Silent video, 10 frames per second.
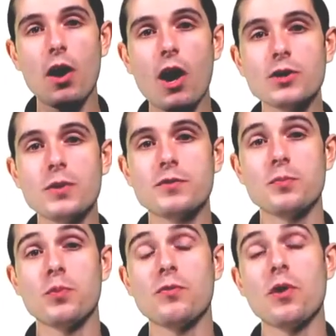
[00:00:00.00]
also have
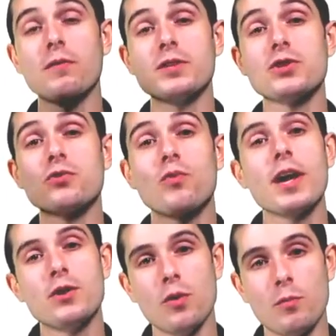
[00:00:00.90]
support for all these
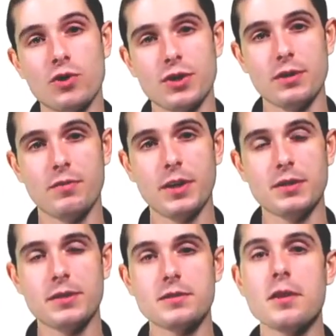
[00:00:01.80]
great new emerging devices.